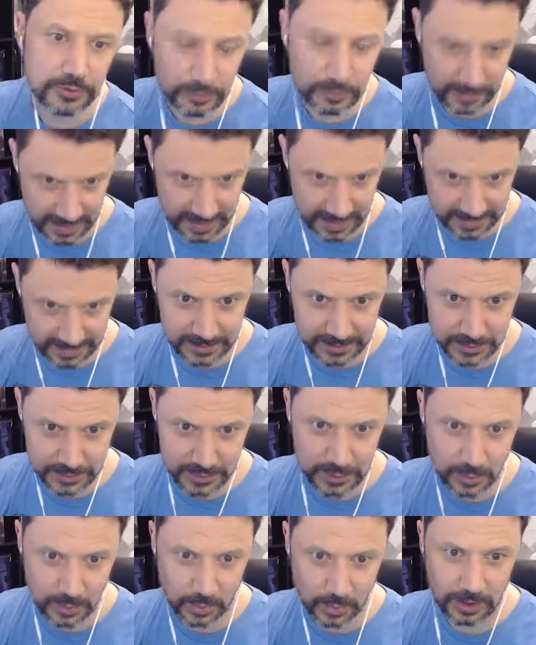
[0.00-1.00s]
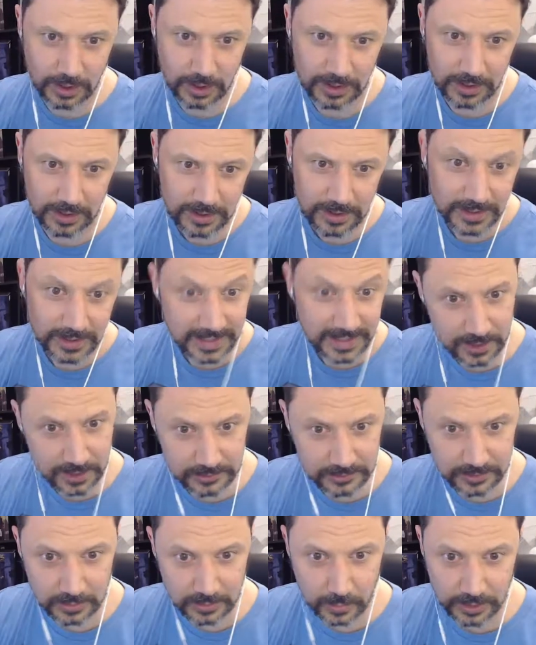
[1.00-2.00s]
that is your
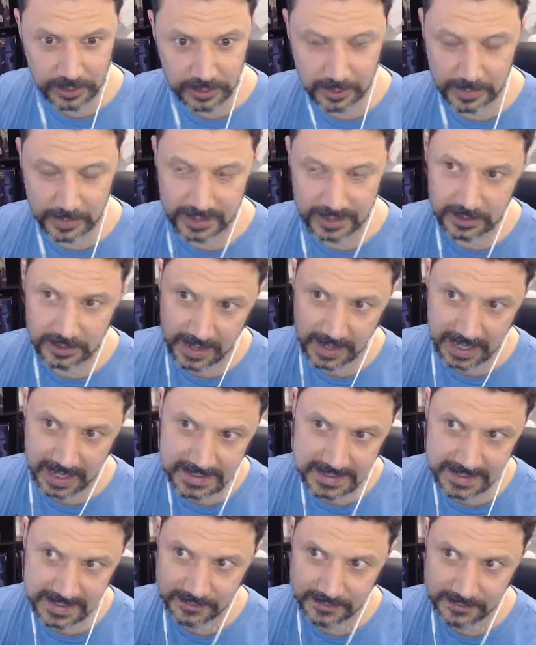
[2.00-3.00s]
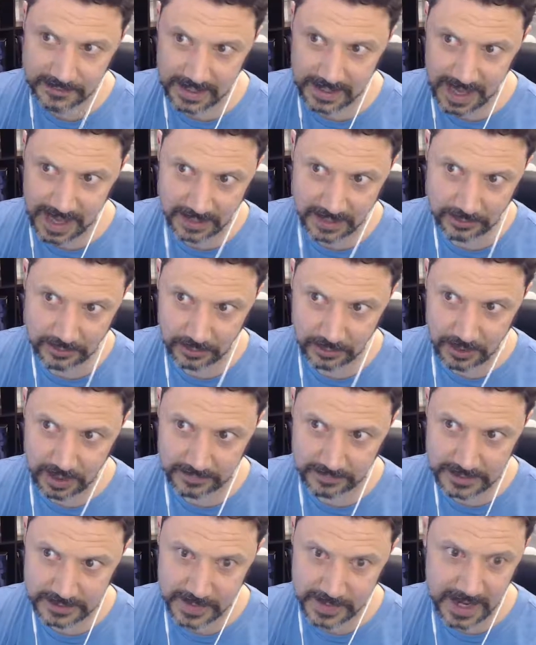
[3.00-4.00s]
character, where you're picking your ancestry and your
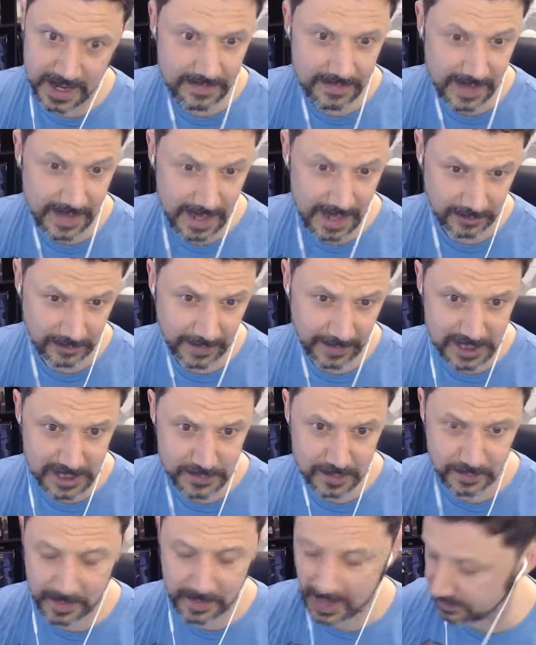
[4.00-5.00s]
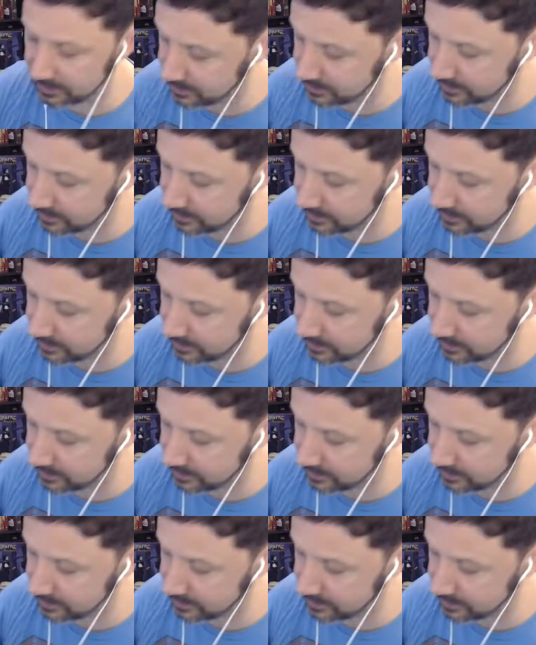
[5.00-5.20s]
novice path and your expert path.